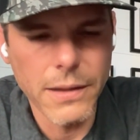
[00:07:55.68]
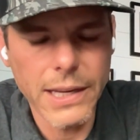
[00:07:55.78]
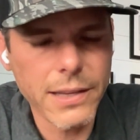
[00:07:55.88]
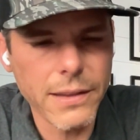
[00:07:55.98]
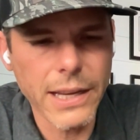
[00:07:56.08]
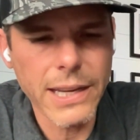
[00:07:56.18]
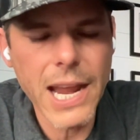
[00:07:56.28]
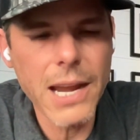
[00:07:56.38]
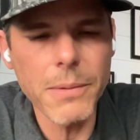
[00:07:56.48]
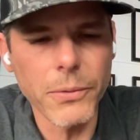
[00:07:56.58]

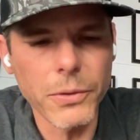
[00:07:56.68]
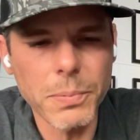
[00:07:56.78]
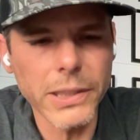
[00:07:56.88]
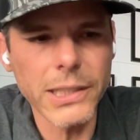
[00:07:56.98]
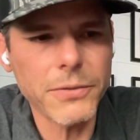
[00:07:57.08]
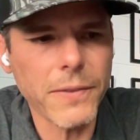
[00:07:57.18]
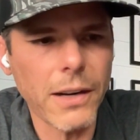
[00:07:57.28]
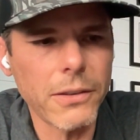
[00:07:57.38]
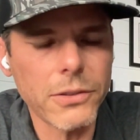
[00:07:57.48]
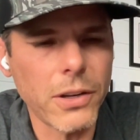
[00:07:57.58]
came. It was police,
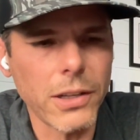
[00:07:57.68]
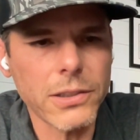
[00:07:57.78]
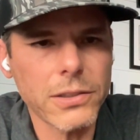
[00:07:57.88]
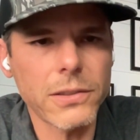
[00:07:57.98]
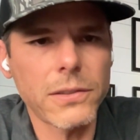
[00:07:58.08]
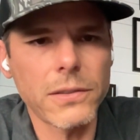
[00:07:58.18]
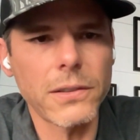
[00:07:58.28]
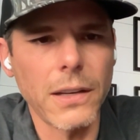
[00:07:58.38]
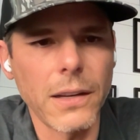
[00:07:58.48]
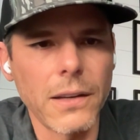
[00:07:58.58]
fire trucks.
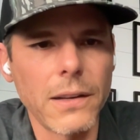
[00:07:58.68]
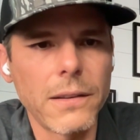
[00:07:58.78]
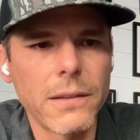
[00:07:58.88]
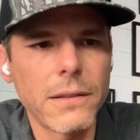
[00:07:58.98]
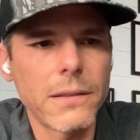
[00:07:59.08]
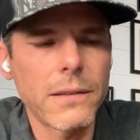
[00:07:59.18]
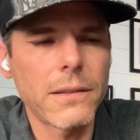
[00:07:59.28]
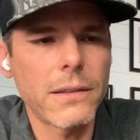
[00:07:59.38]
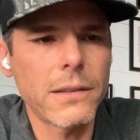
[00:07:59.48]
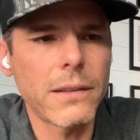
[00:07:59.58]

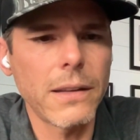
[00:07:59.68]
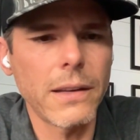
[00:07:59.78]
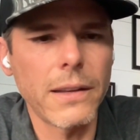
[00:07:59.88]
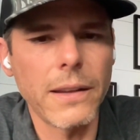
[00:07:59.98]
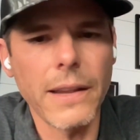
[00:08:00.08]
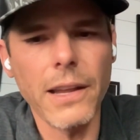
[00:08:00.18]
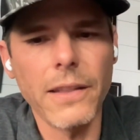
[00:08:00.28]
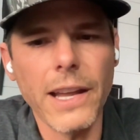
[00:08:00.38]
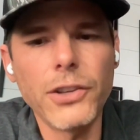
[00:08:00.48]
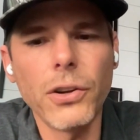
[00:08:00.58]

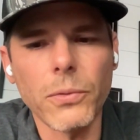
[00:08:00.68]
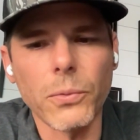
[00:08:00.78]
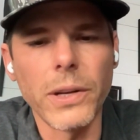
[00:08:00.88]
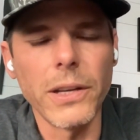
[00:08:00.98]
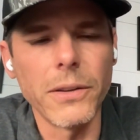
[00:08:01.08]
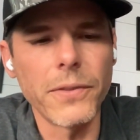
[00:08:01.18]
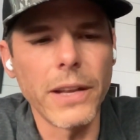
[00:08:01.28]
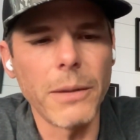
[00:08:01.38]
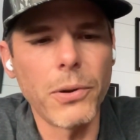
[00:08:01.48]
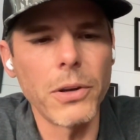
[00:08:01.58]
They took Riv
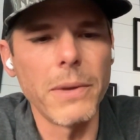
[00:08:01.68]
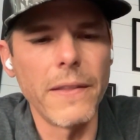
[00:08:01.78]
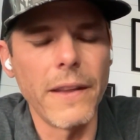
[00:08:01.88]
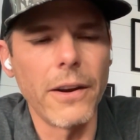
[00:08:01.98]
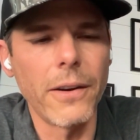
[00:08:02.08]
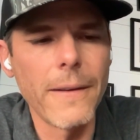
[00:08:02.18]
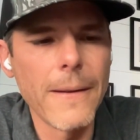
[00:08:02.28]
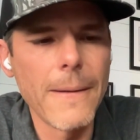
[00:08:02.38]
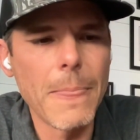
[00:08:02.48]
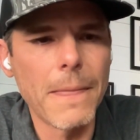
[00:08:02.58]
and they put him in there,
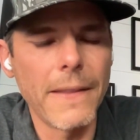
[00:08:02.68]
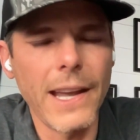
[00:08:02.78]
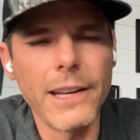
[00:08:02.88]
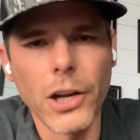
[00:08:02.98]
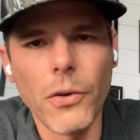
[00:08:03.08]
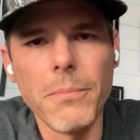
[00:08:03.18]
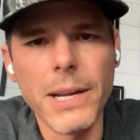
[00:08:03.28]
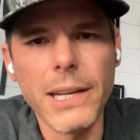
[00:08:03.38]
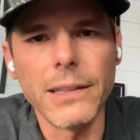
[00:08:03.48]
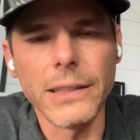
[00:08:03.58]
and they had to go
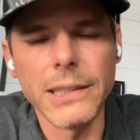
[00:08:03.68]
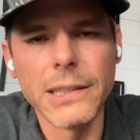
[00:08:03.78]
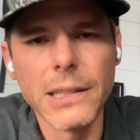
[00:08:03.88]
immediately.